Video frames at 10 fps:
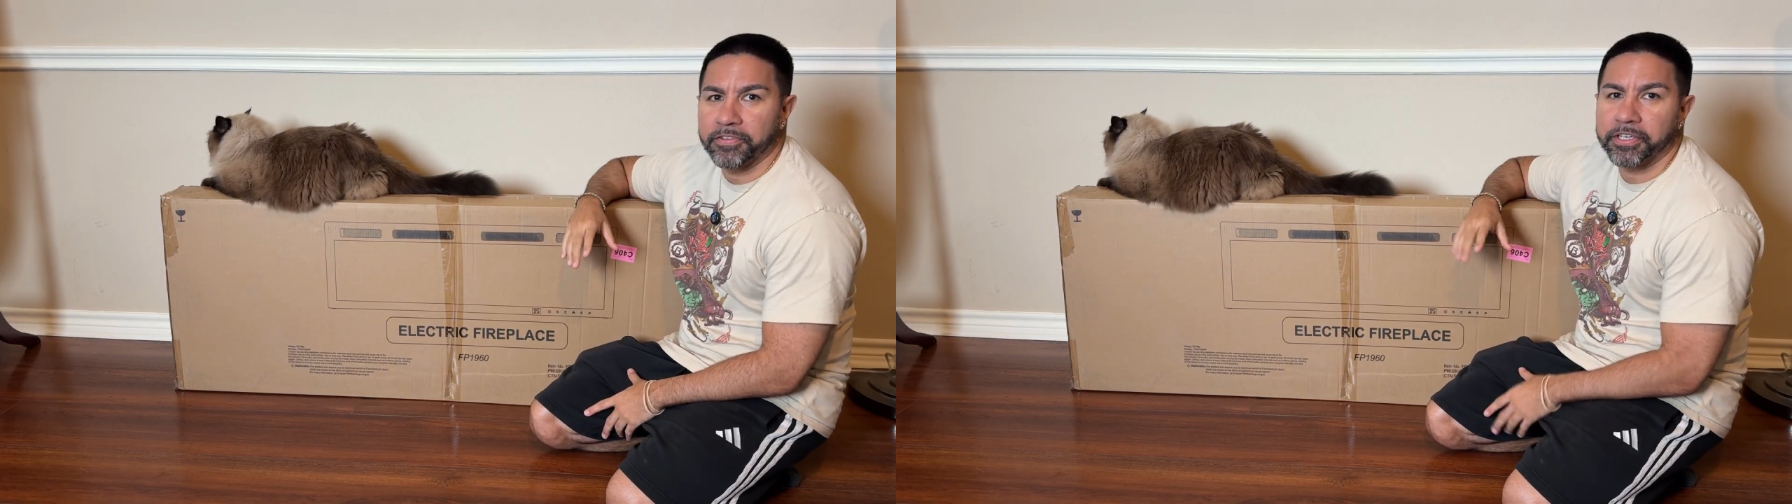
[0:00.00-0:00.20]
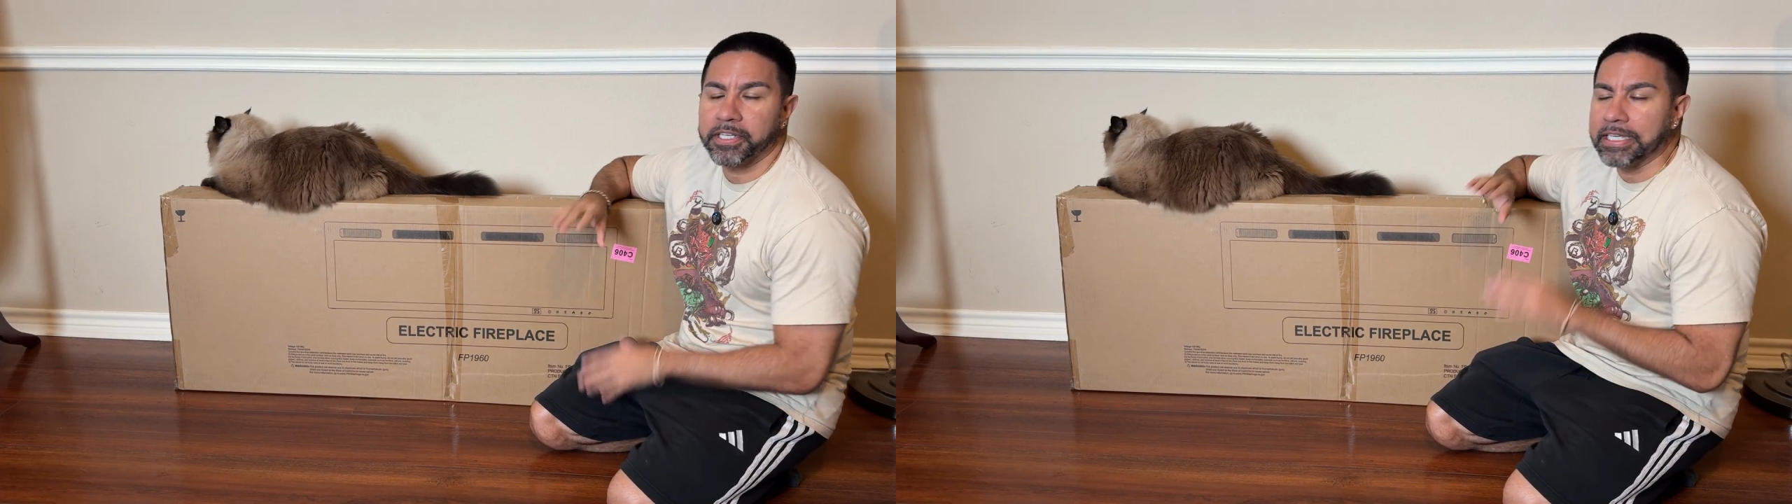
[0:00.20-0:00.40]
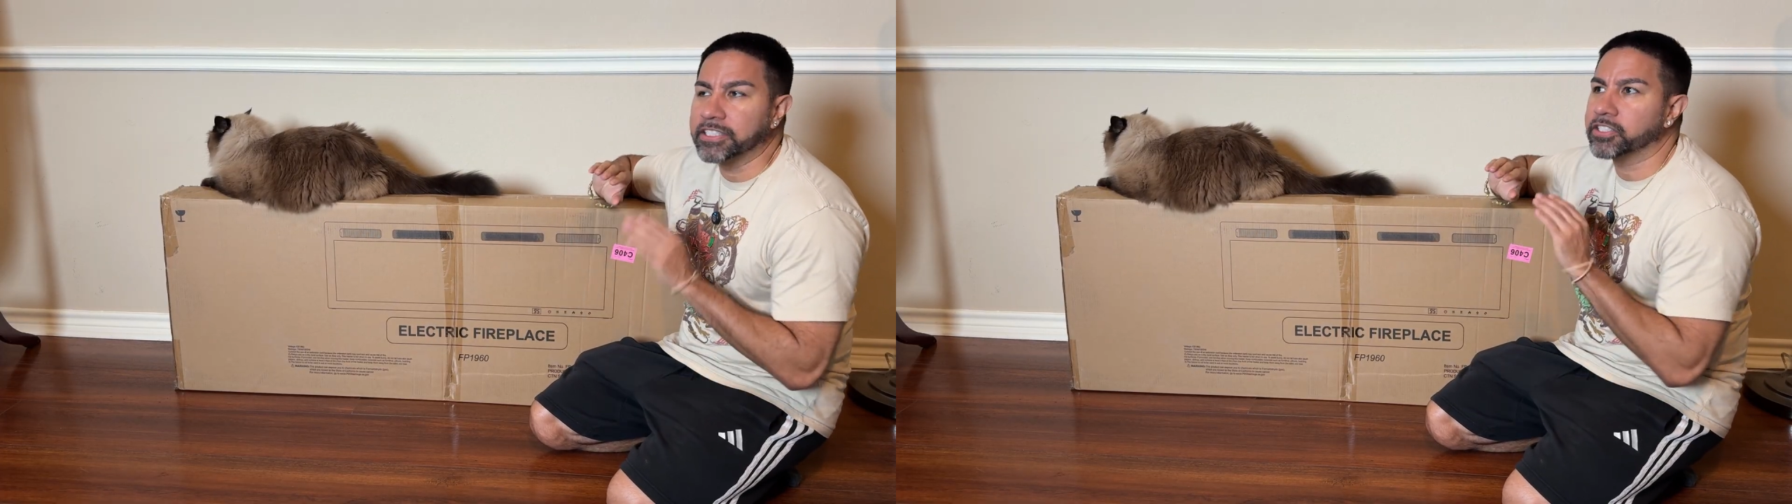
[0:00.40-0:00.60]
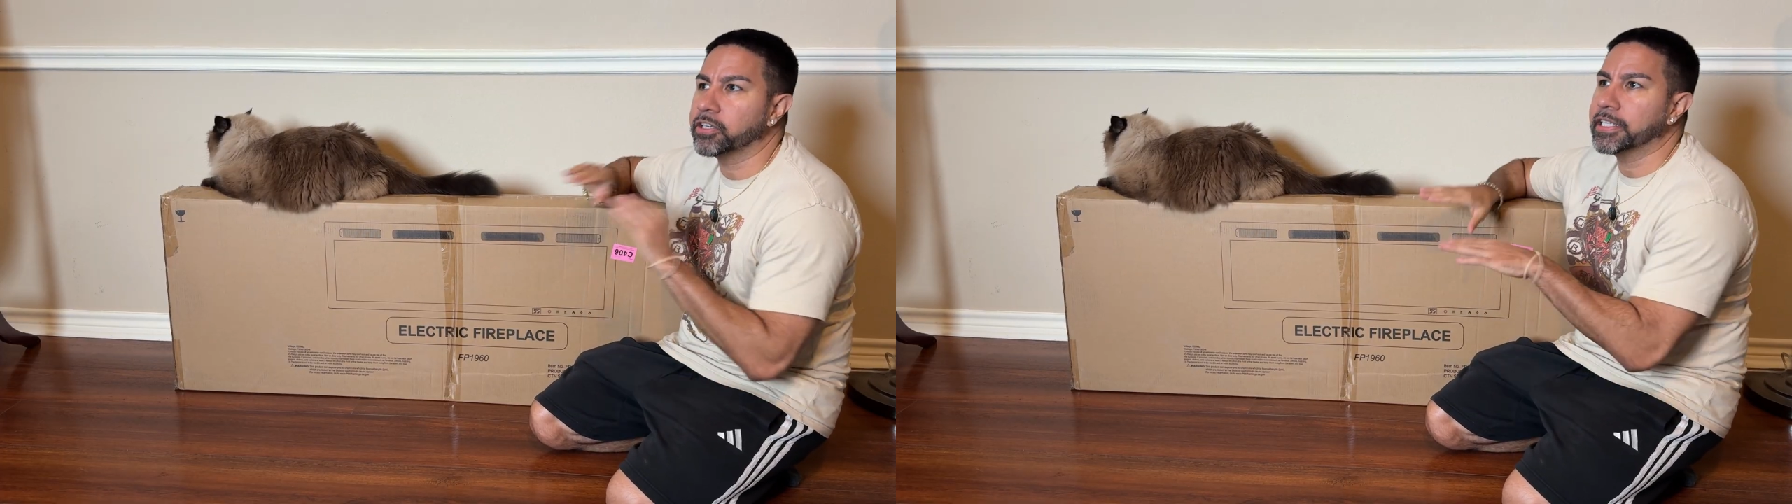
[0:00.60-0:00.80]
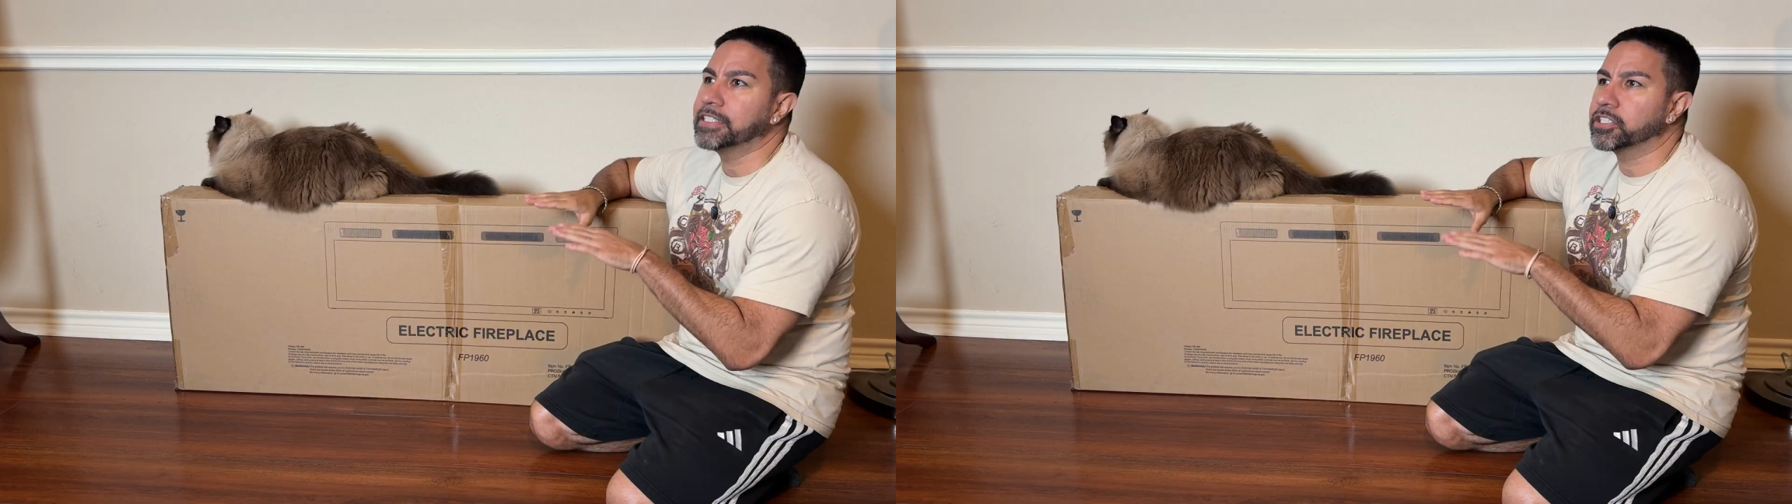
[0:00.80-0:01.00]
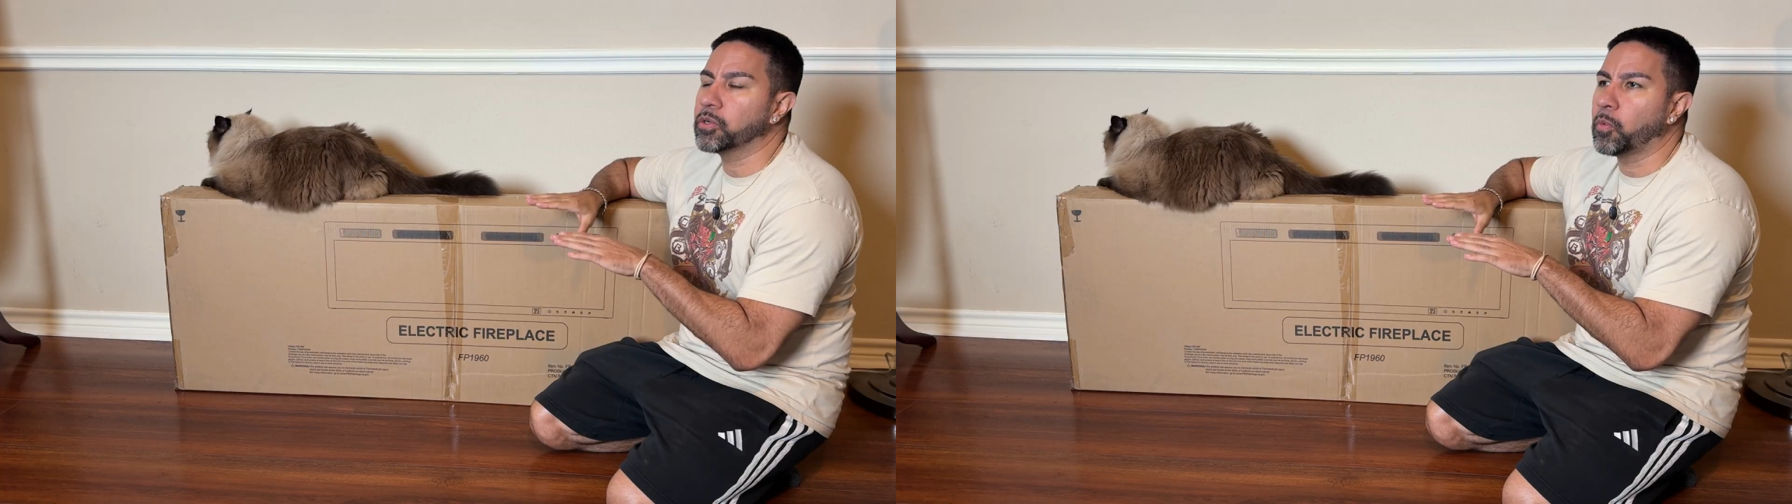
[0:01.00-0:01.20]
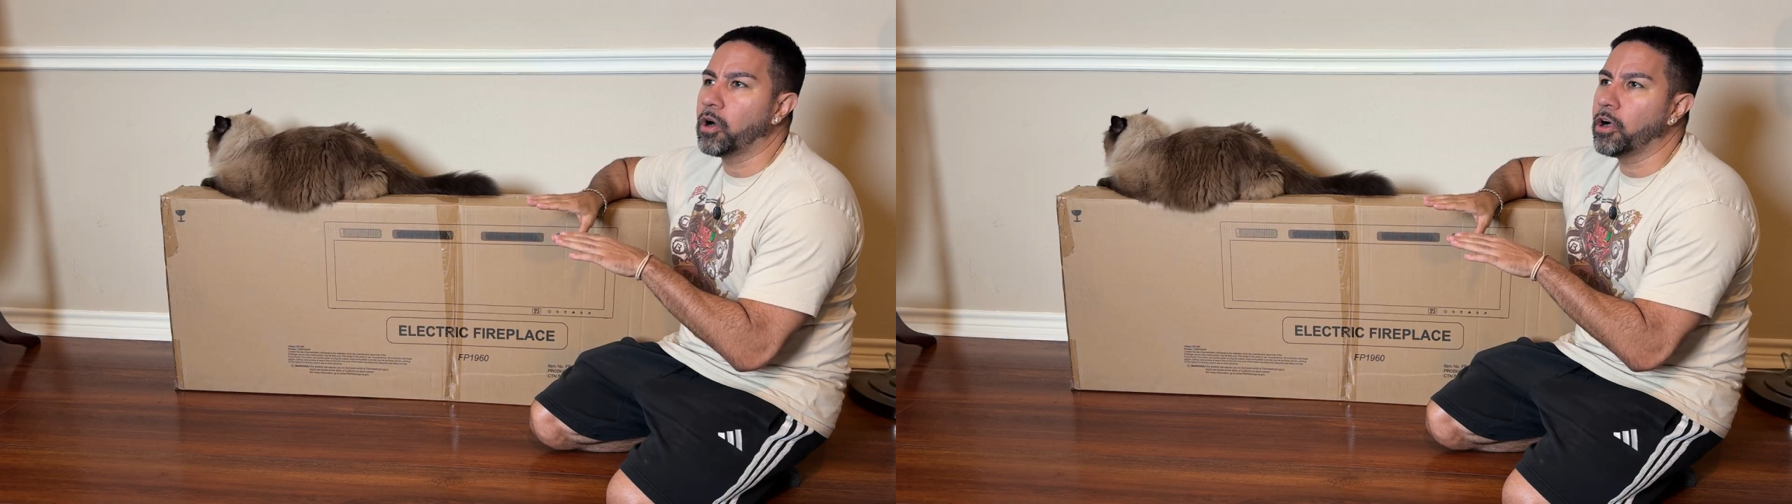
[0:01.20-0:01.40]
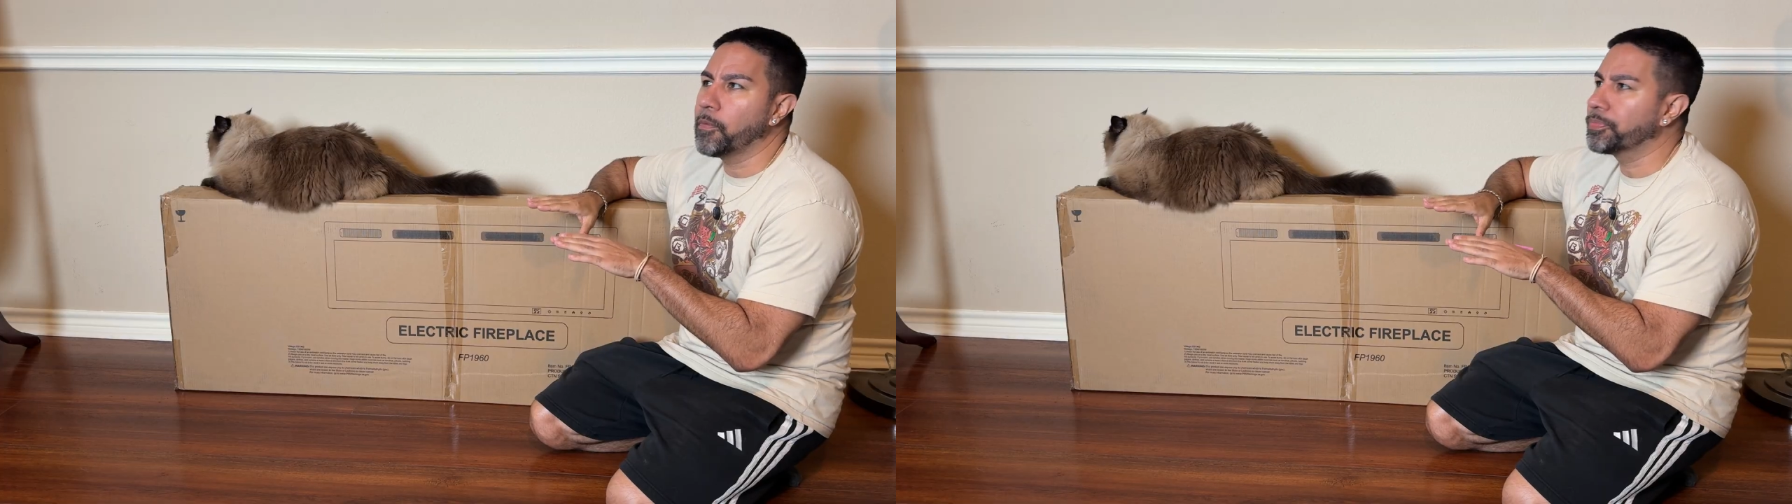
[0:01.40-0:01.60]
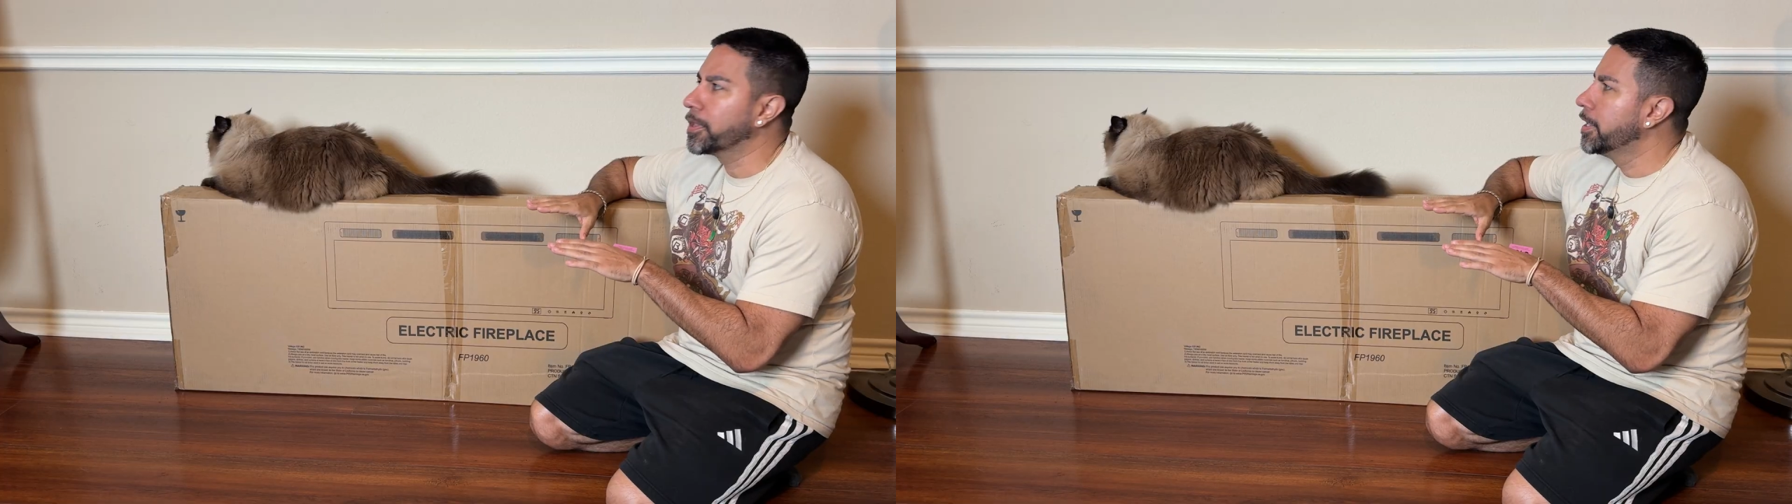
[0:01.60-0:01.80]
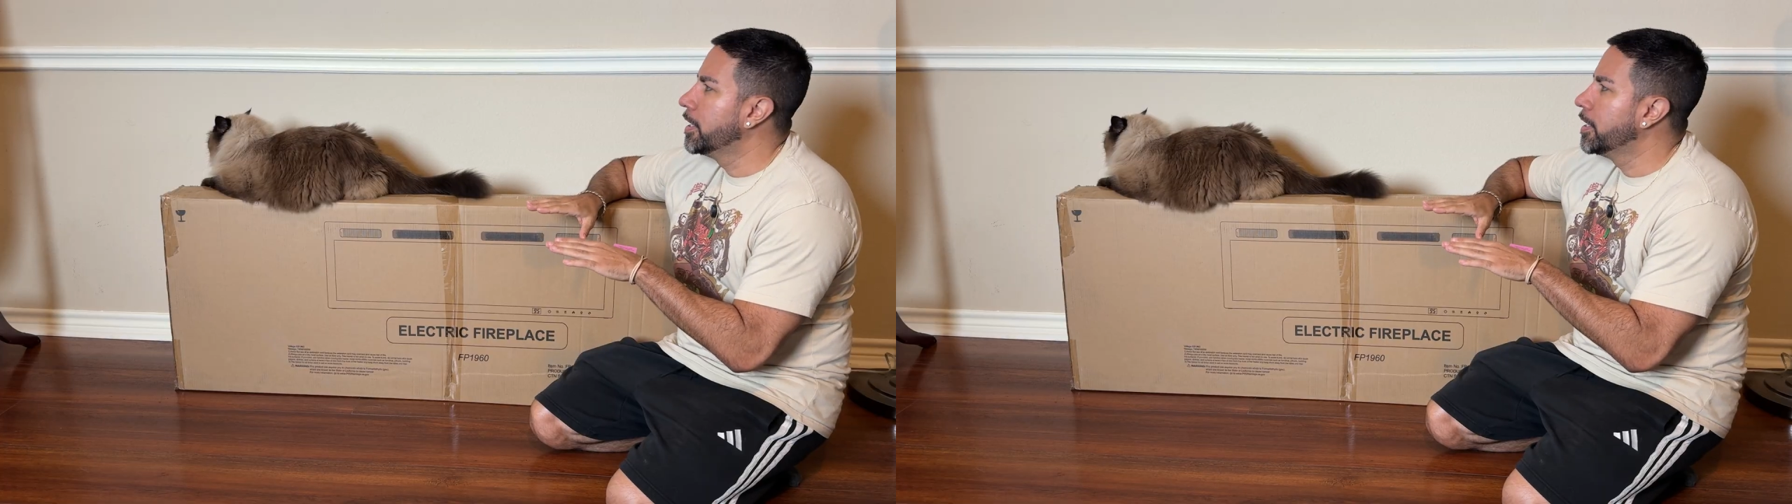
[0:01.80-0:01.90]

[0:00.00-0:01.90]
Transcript: You can insert it into the wall,